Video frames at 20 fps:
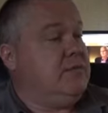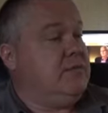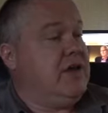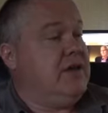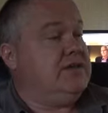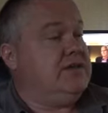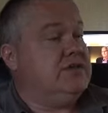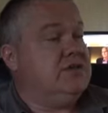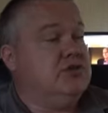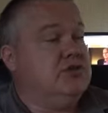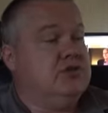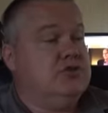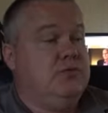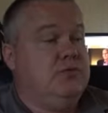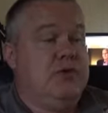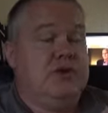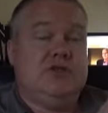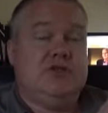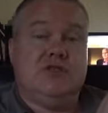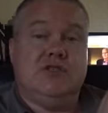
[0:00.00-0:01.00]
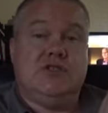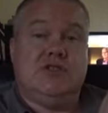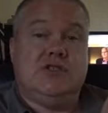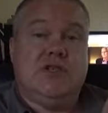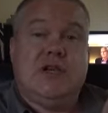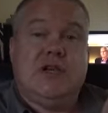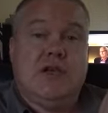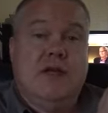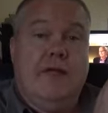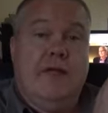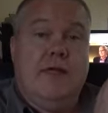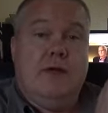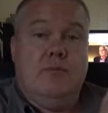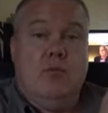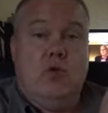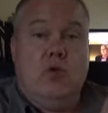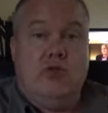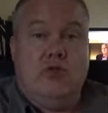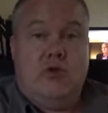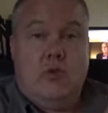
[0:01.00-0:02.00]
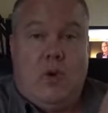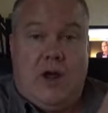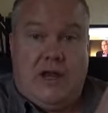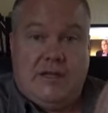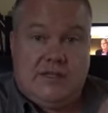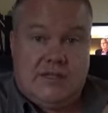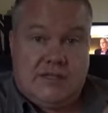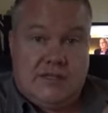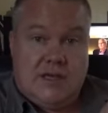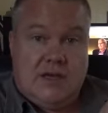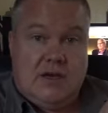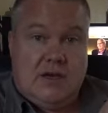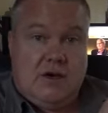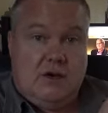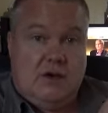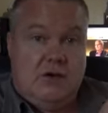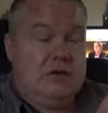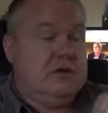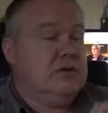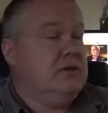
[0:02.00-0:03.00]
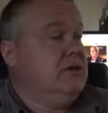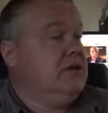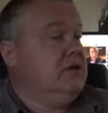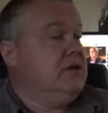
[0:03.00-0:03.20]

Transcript: cases you're supposed to stick more than one sticker on.